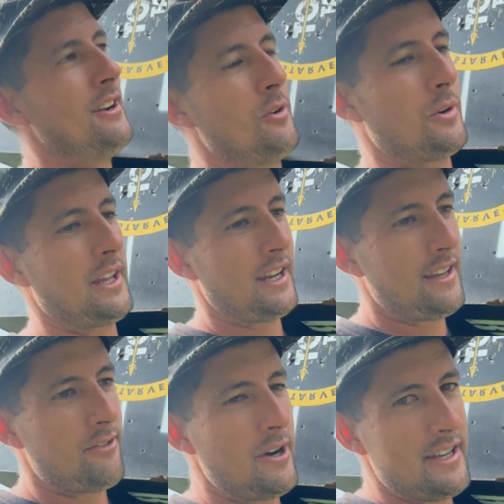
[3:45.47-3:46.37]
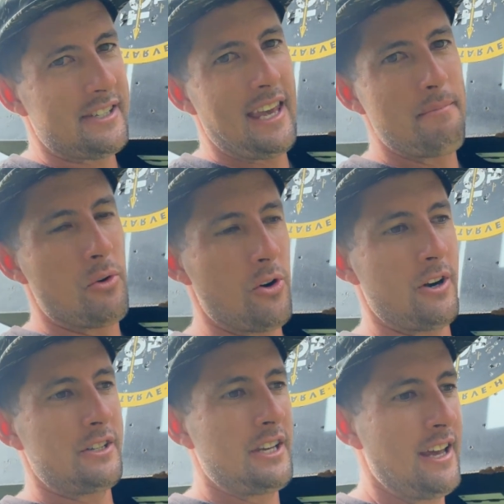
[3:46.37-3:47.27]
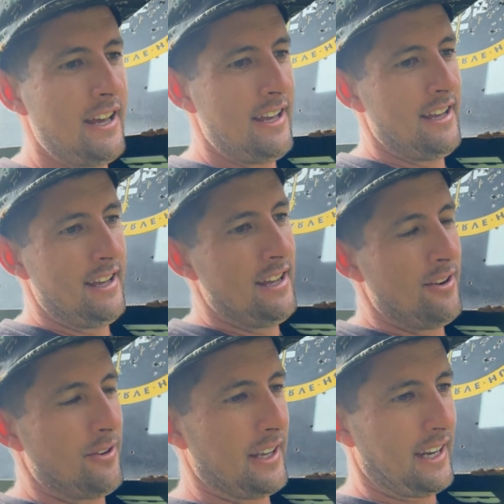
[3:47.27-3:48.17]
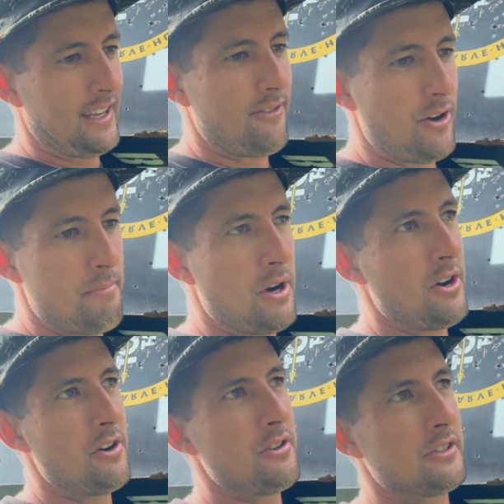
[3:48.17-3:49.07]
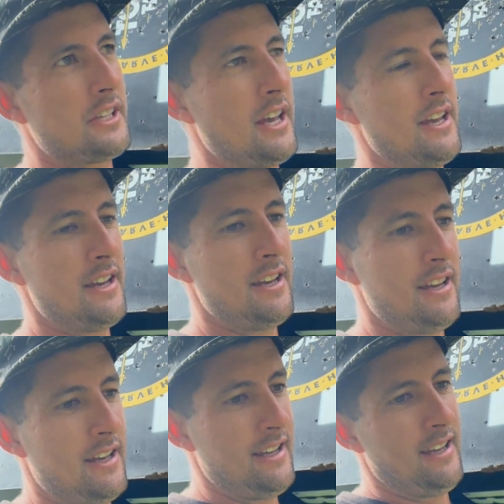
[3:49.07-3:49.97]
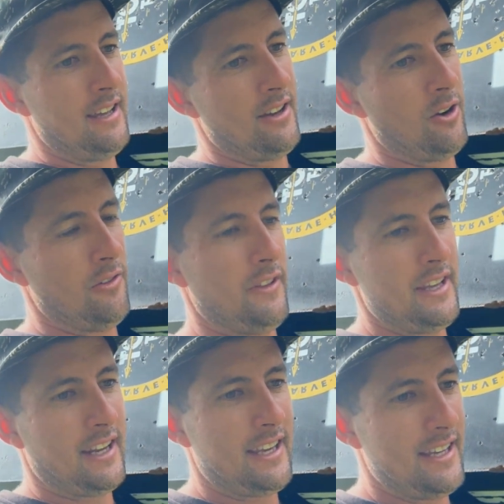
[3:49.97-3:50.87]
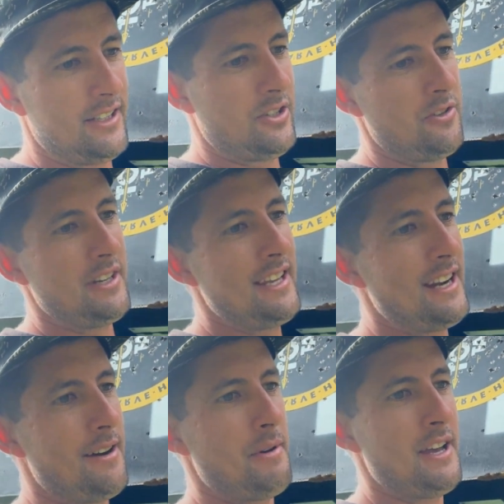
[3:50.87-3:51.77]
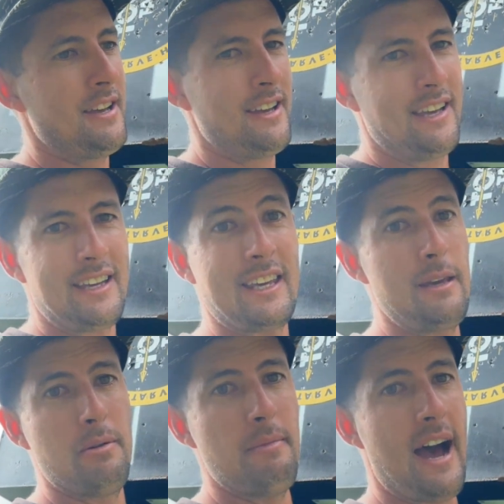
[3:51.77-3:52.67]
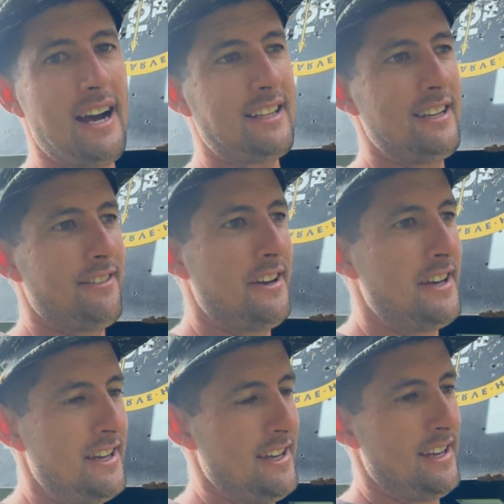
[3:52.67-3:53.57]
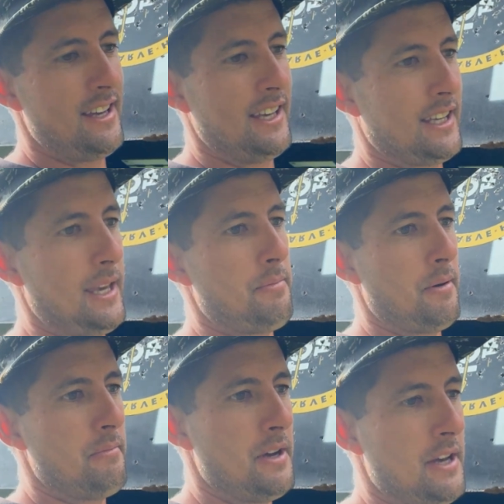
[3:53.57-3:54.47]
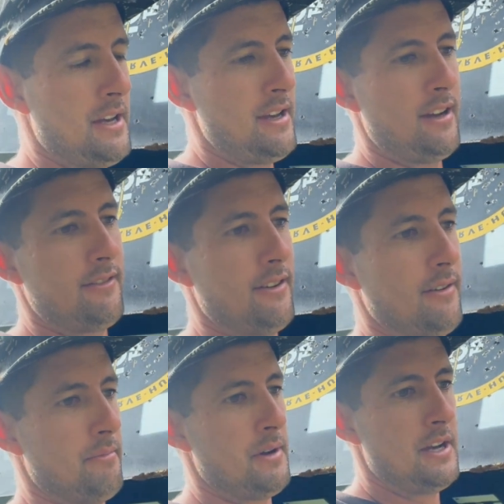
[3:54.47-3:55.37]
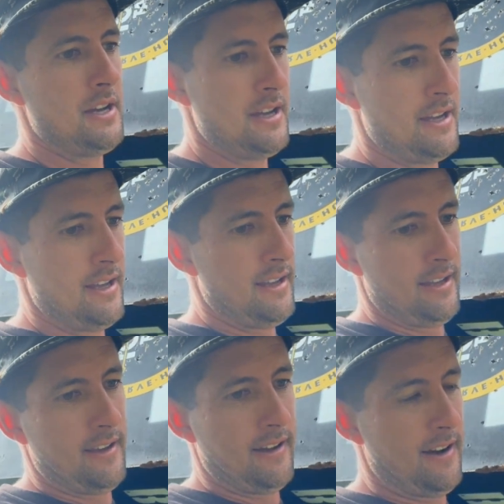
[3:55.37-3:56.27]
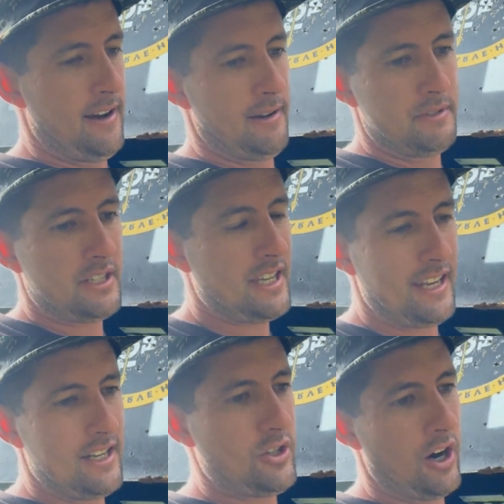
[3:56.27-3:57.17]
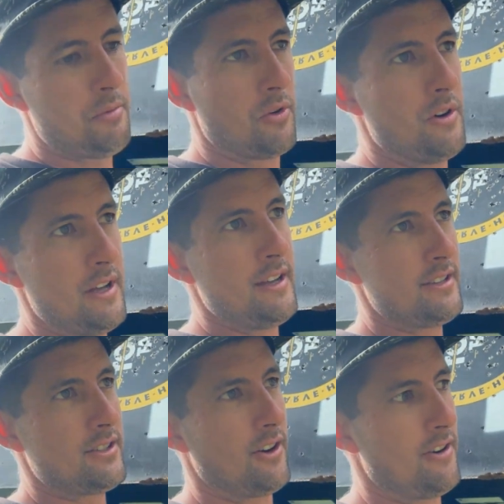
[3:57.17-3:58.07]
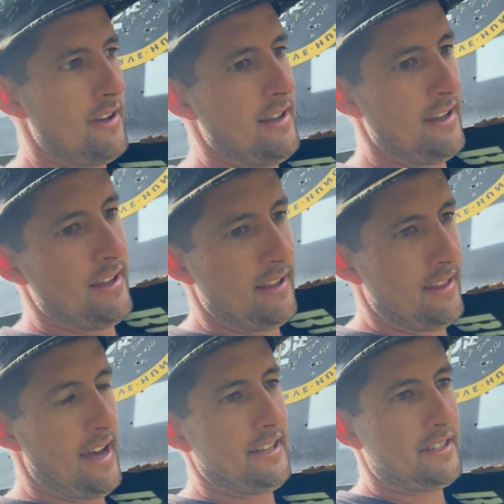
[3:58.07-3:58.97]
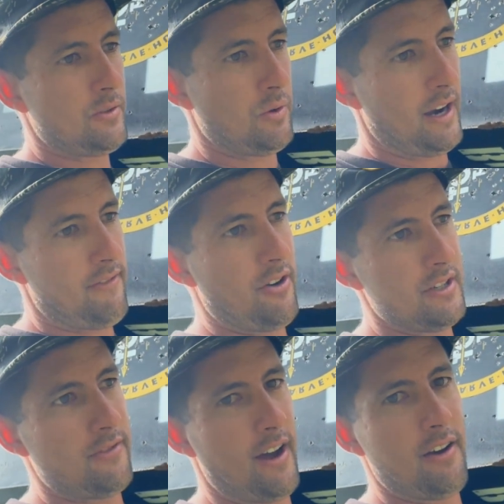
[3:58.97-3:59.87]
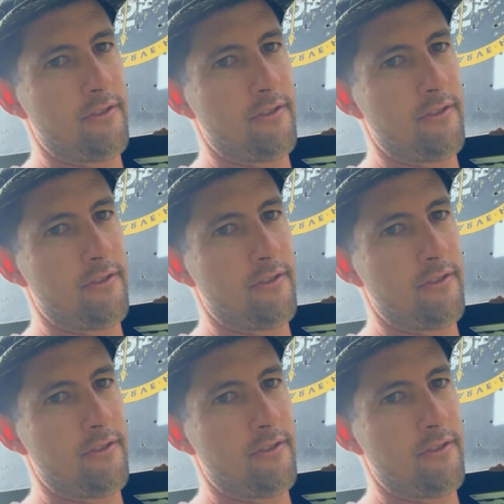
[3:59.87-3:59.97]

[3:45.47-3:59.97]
We're gonna give away skateboards. We're gonna give away bows. Hopefully the kids who need them, keep them active, keep them from just getting in trouble. So that's what I've always found